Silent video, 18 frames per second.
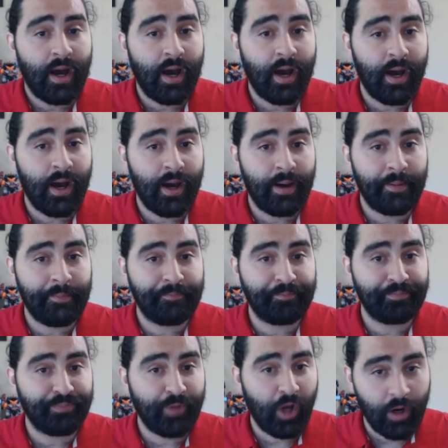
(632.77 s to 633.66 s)

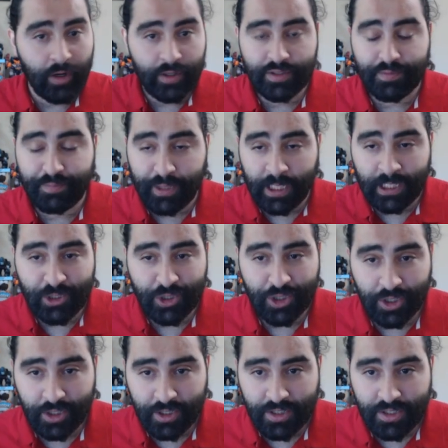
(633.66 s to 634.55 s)
art
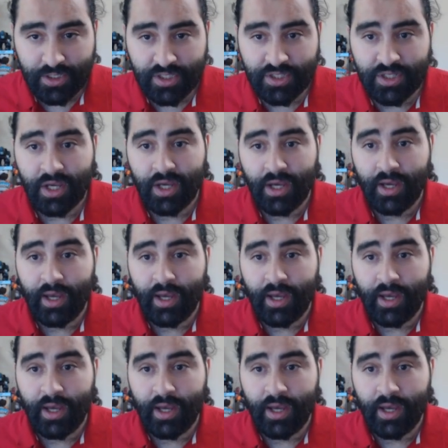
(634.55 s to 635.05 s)
pictures.